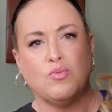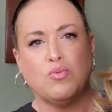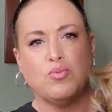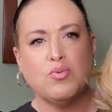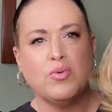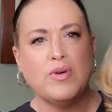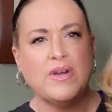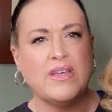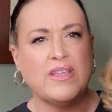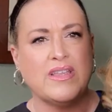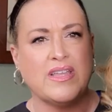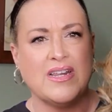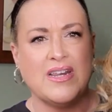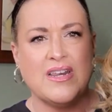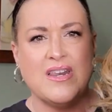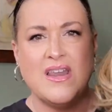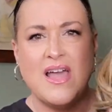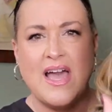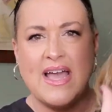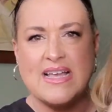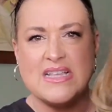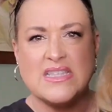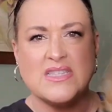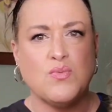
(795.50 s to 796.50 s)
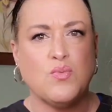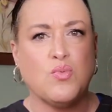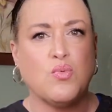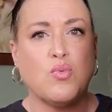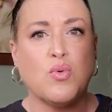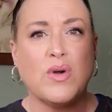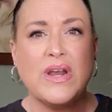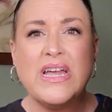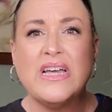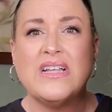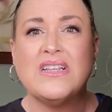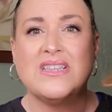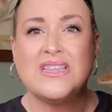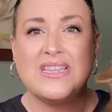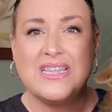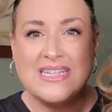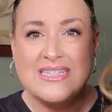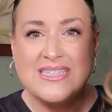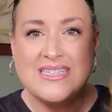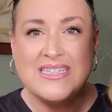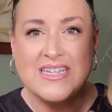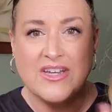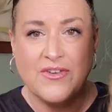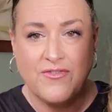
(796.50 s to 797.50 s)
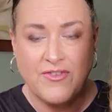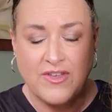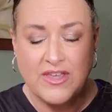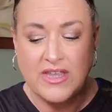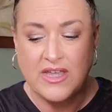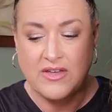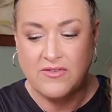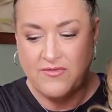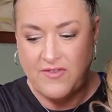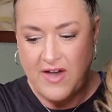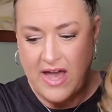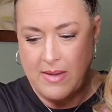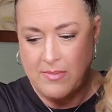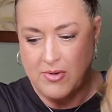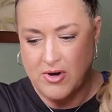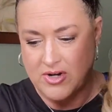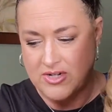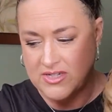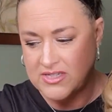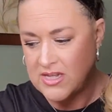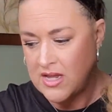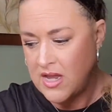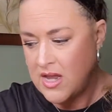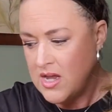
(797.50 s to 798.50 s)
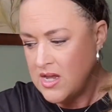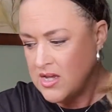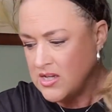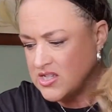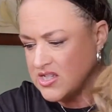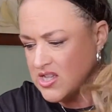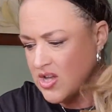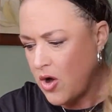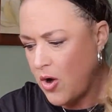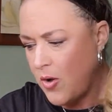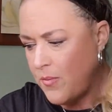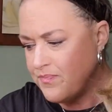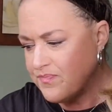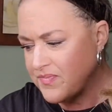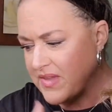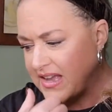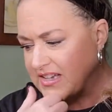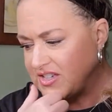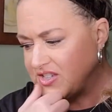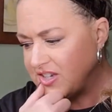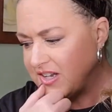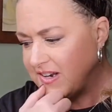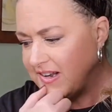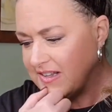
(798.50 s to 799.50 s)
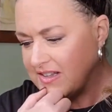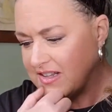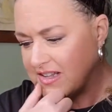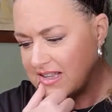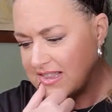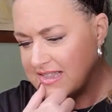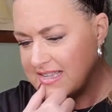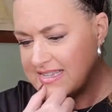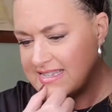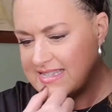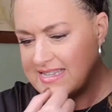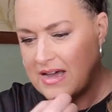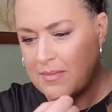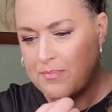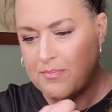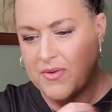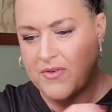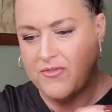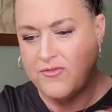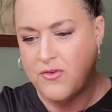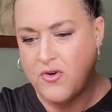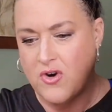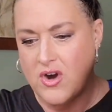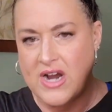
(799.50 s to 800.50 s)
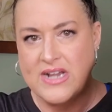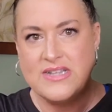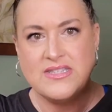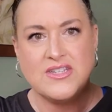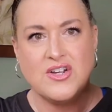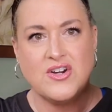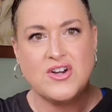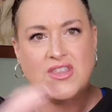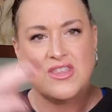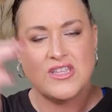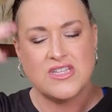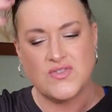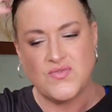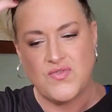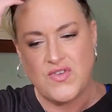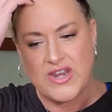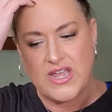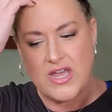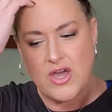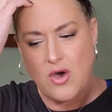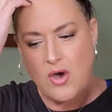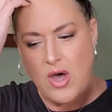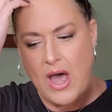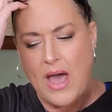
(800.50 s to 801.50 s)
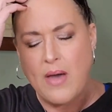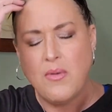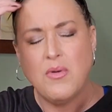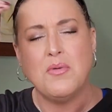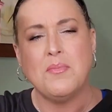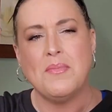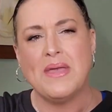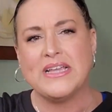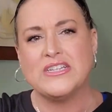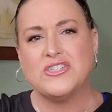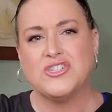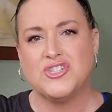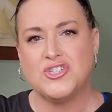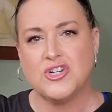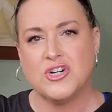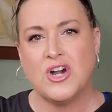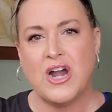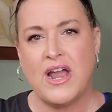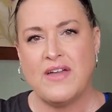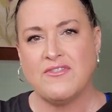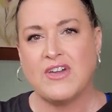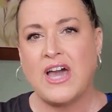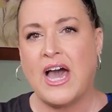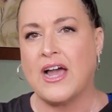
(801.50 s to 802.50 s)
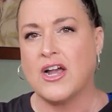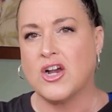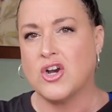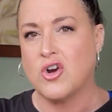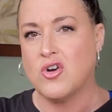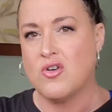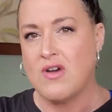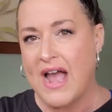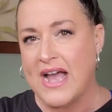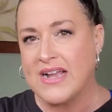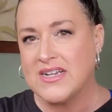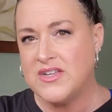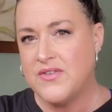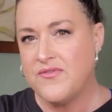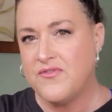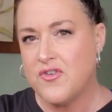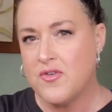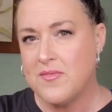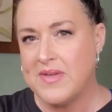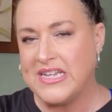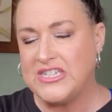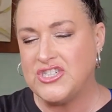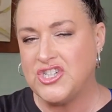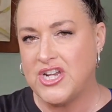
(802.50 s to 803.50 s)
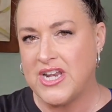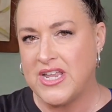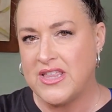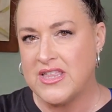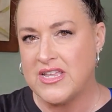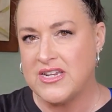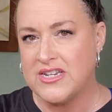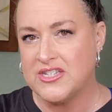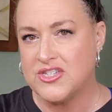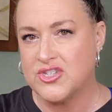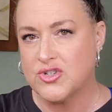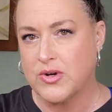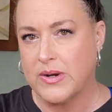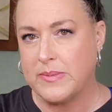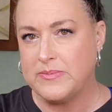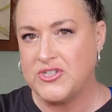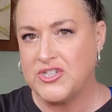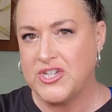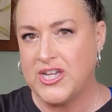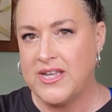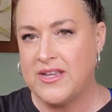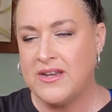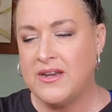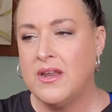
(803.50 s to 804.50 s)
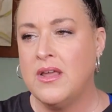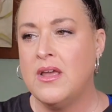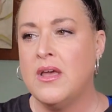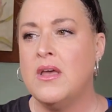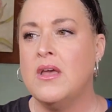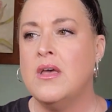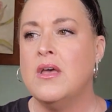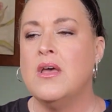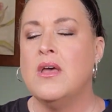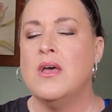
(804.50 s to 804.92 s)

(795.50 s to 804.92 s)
They're really nice, realistic feeling fibers. So I should have looked this up before I started this video. I will make sure I've got correct information in the description.